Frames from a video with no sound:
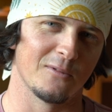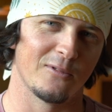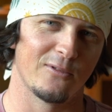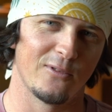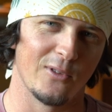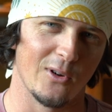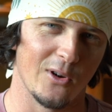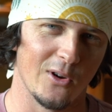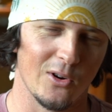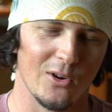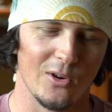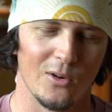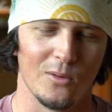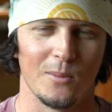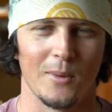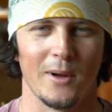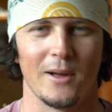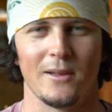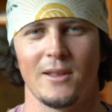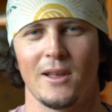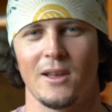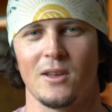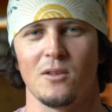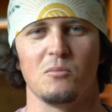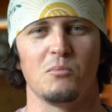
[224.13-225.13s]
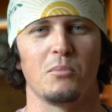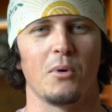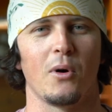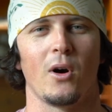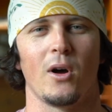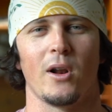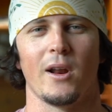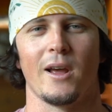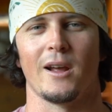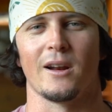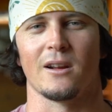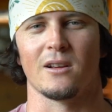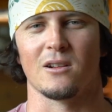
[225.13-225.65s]
foam that you
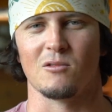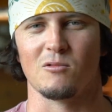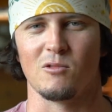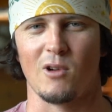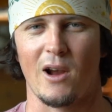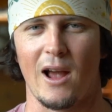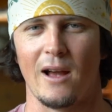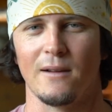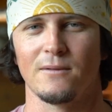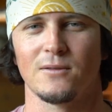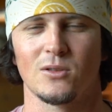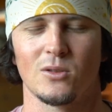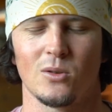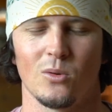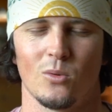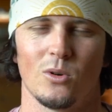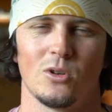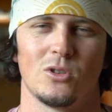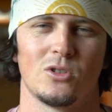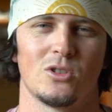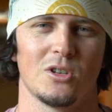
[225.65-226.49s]
bought at a craft store,